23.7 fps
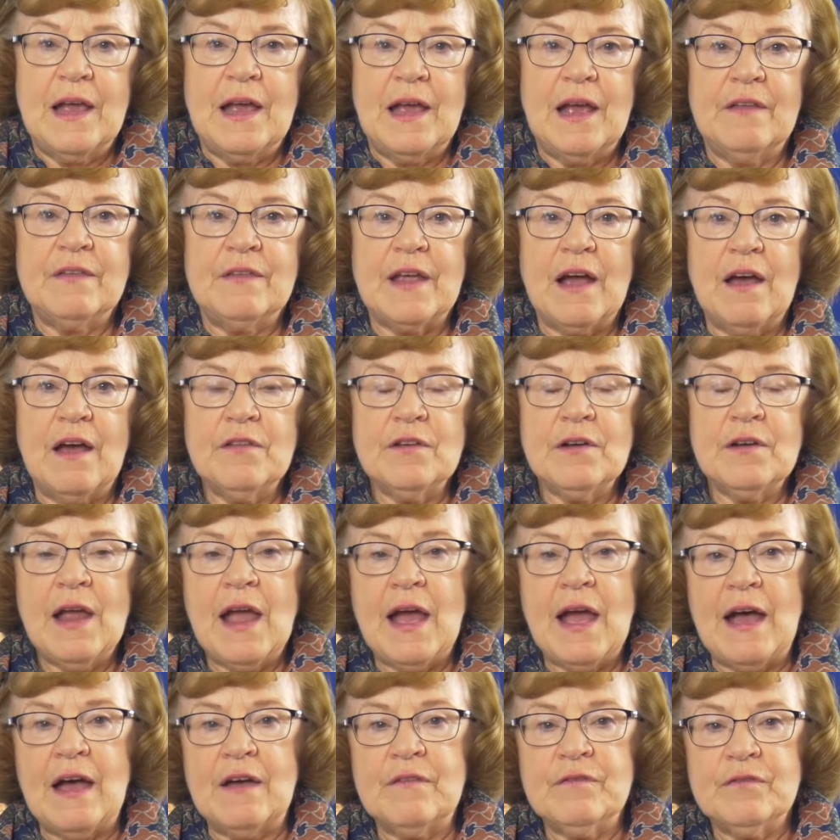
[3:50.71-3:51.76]
And the other
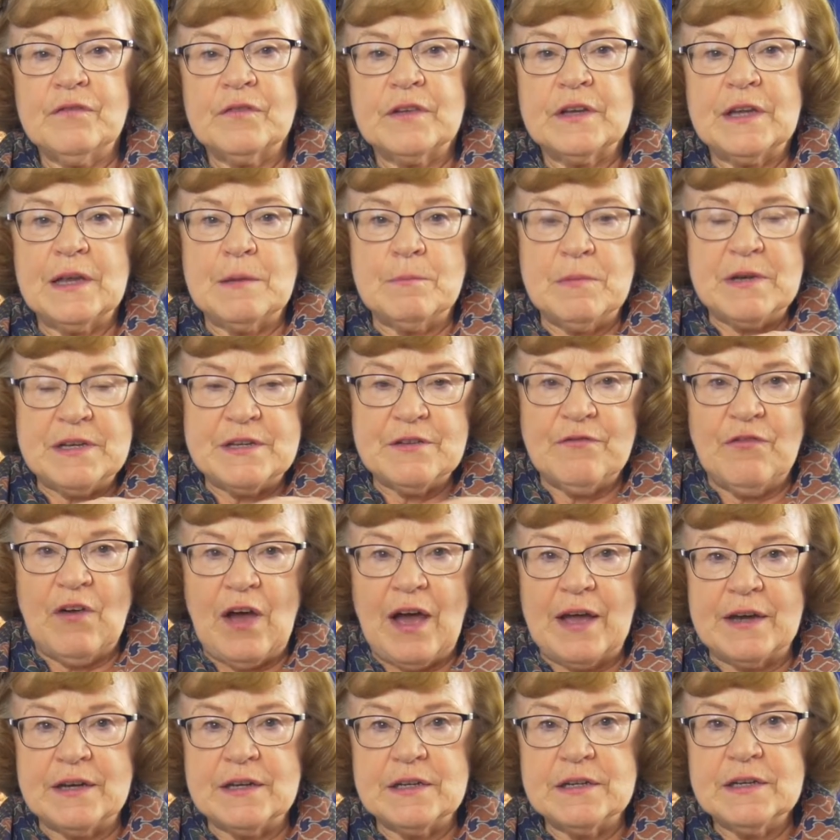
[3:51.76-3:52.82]
half can be
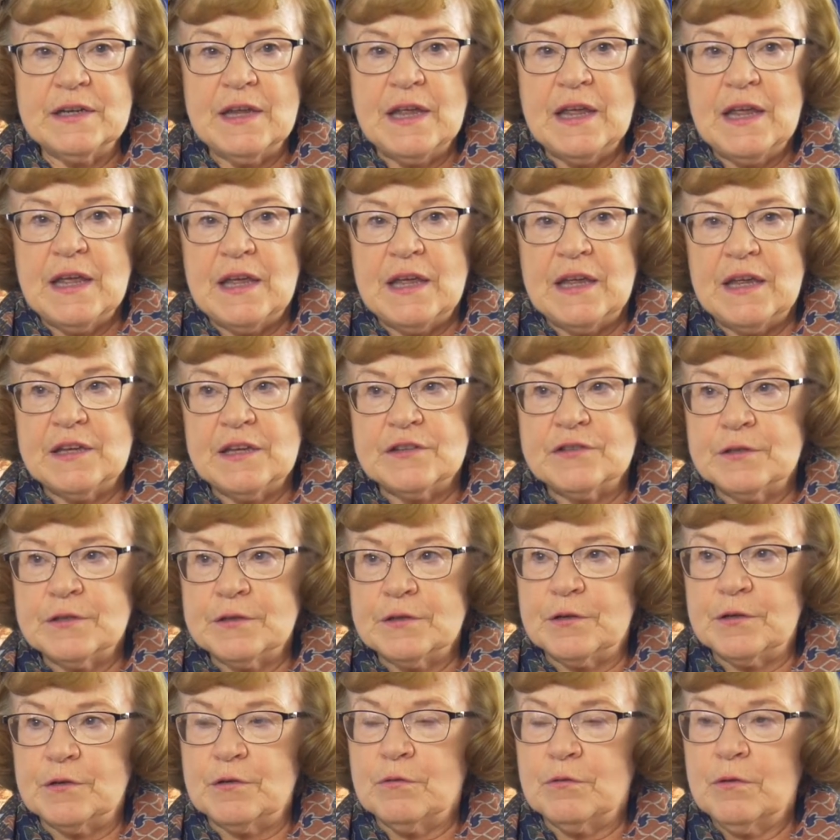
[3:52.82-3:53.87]
divided
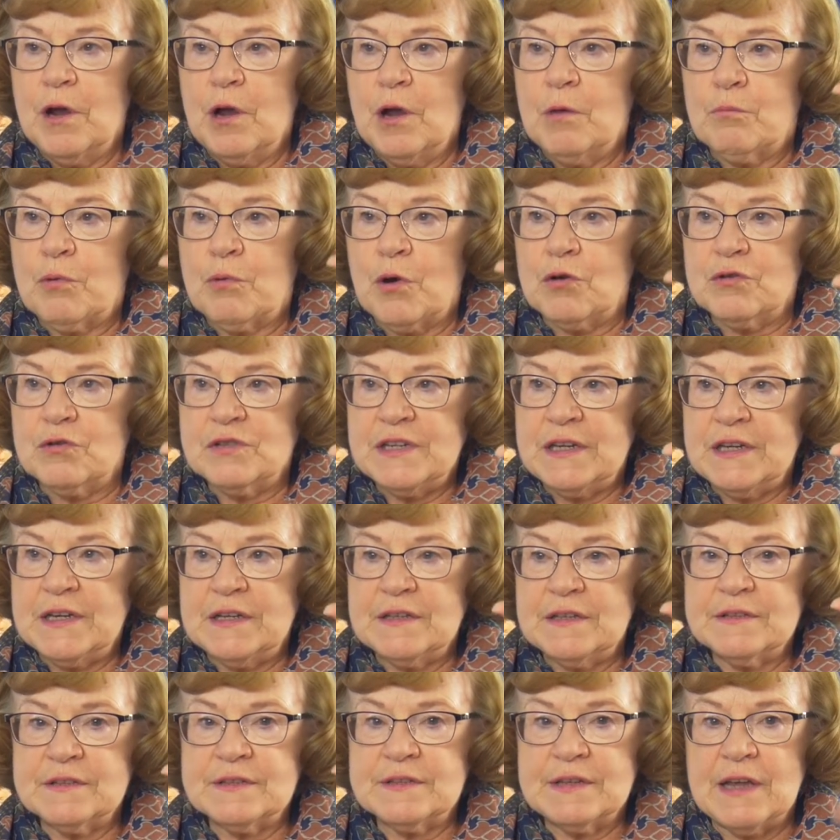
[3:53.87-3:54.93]
into
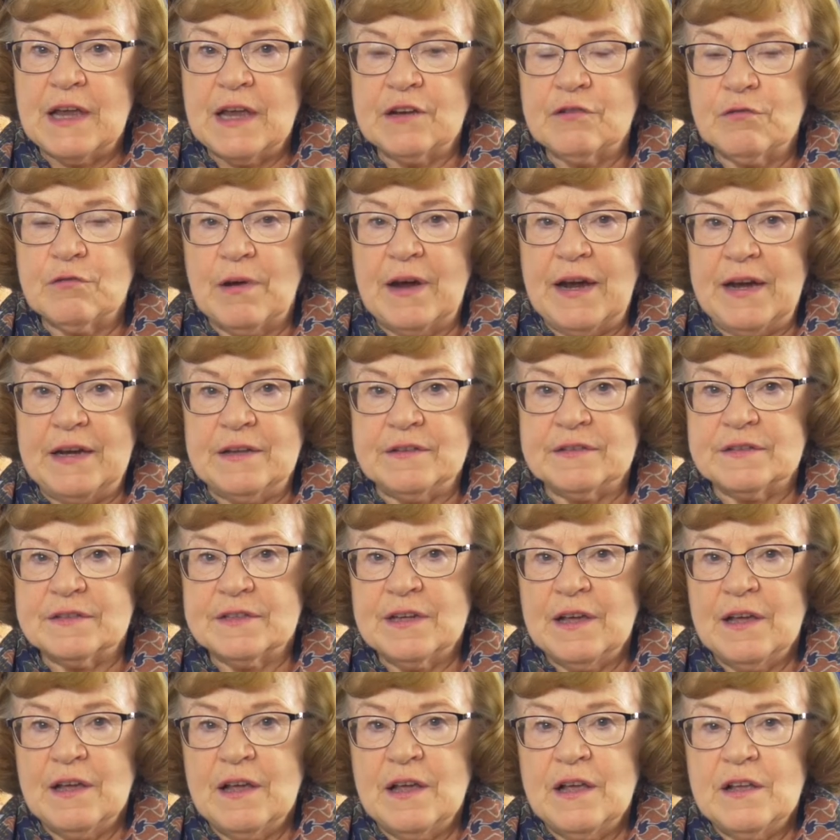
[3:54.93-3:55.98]
proteins and grains.
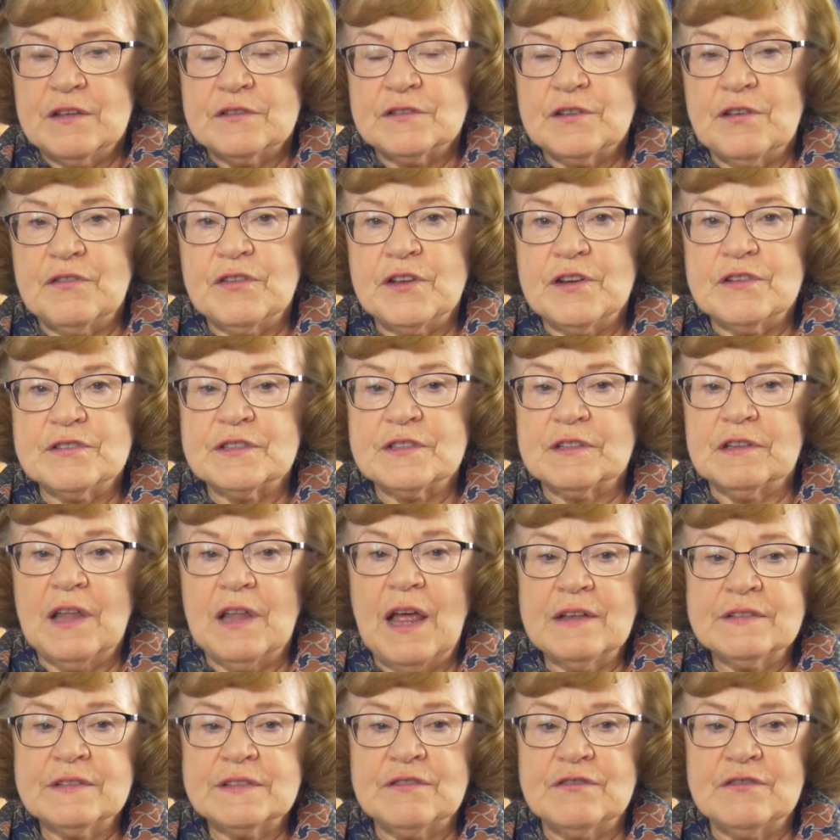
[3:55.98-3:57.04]
So there's
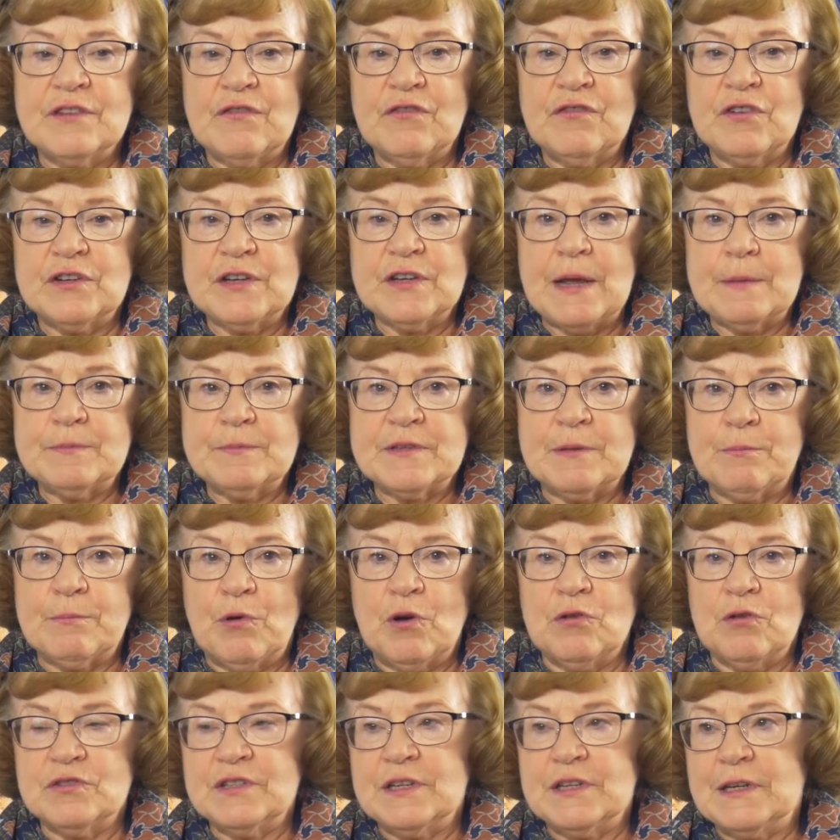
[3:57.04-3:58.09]
lots of different types of
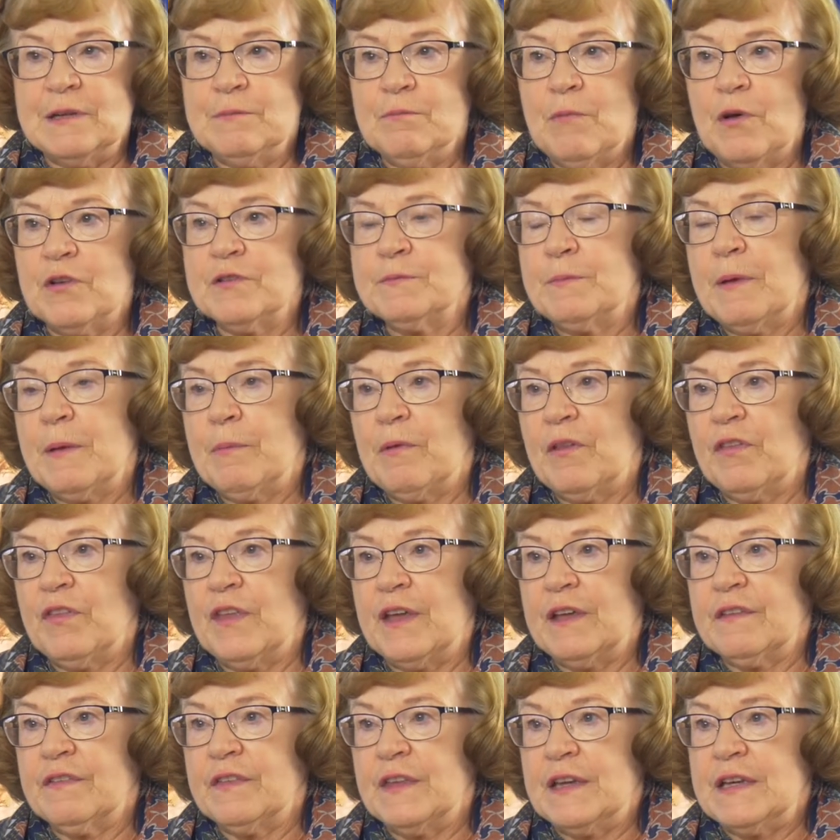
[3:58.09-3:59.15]
protein. Most people
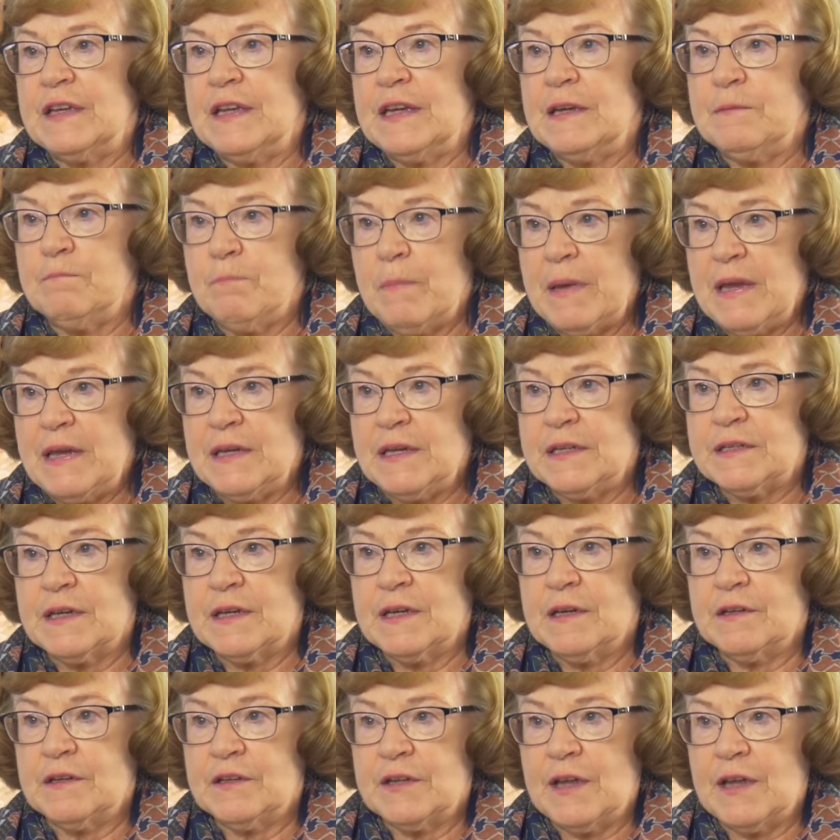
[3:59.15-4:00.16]
think they need meat to